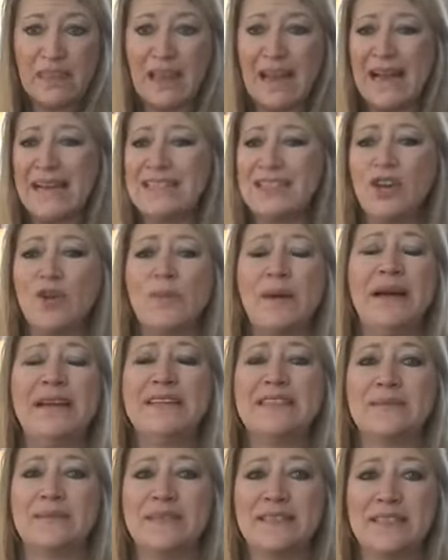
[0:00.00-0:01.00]
I told my
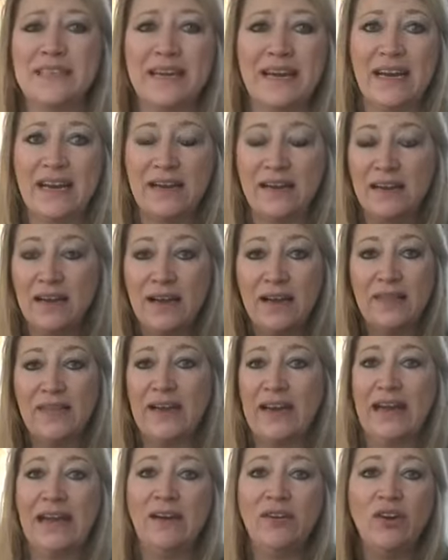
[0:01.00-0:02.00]
husband today
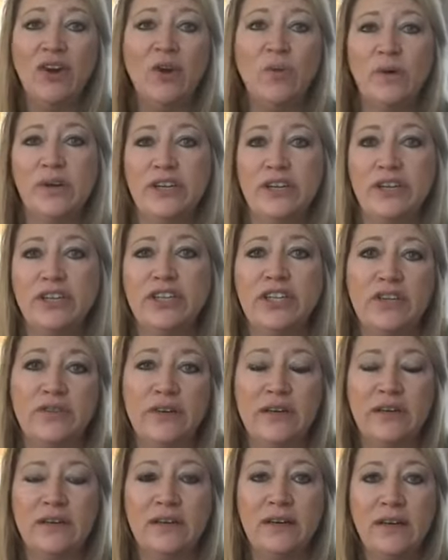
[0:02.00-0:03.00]
that I don't know what you're
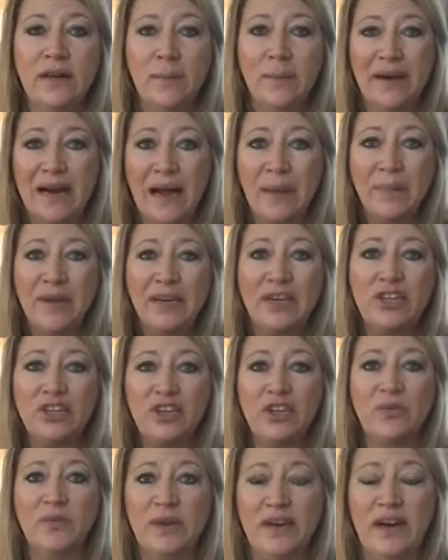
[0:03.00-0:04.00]
doing, but I'm going to
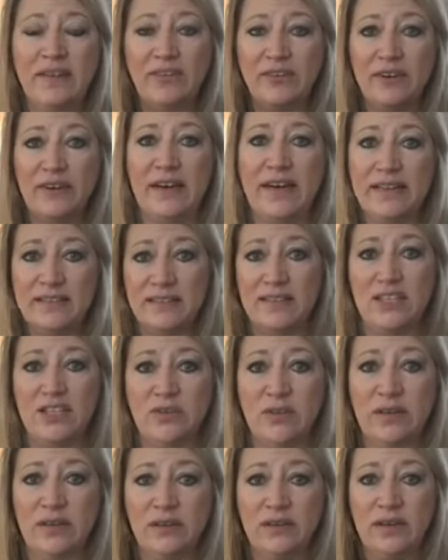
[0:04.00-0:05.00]
do whatever Annette's
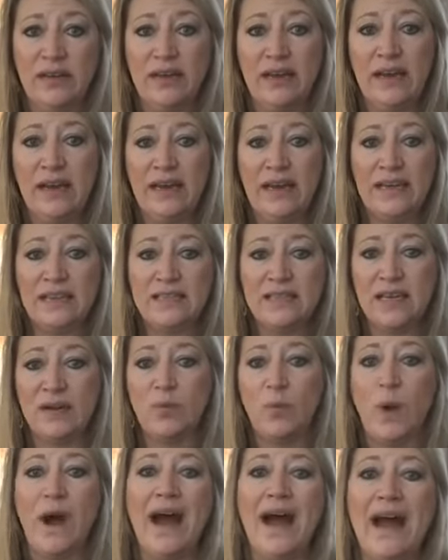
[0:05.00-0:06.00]
doing. And he
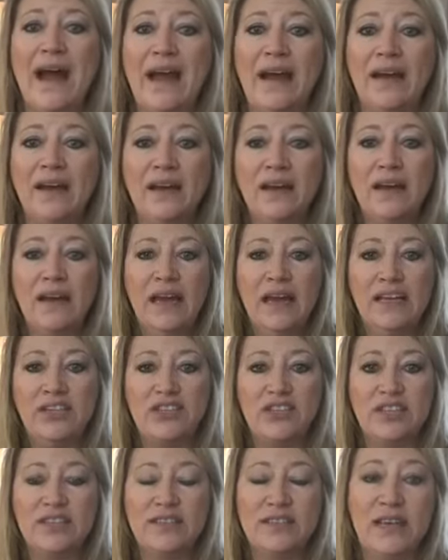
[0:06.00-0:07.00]
said, why? And
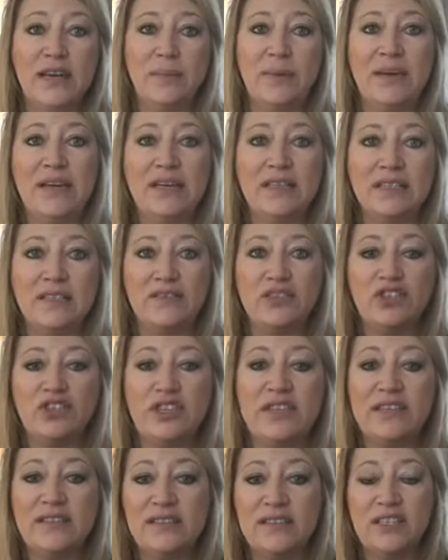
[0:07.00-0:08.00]
she said, because if
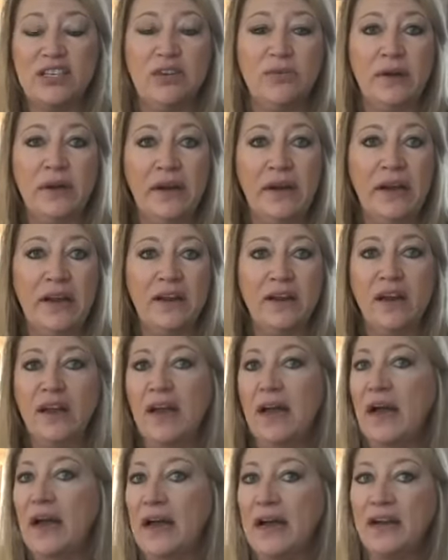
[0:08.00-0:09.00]
she's doing it,
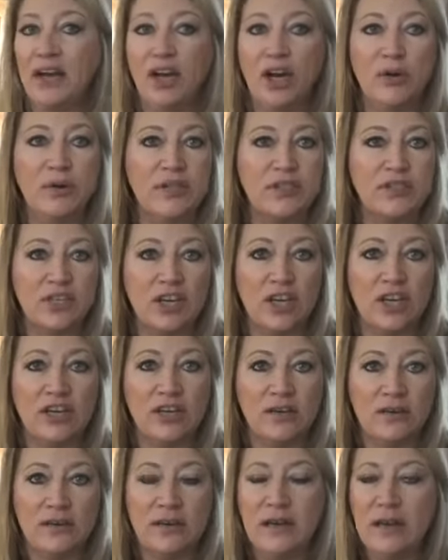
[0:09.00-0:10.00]
I know it's
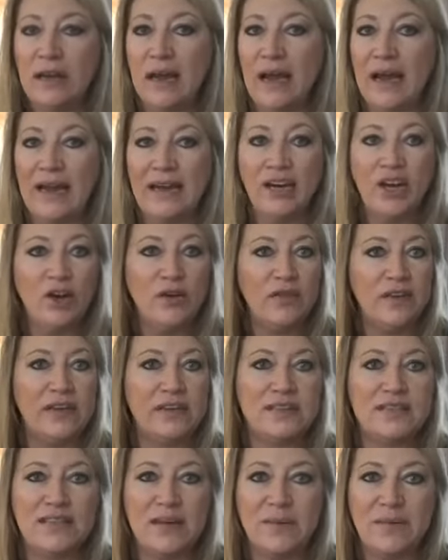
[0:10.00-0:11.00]
good. I know that
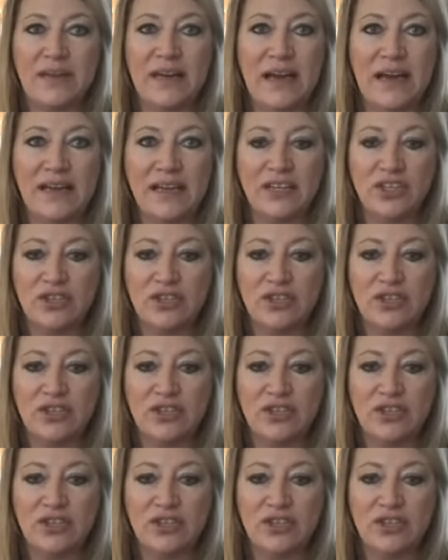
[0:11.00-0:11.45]
it's something I can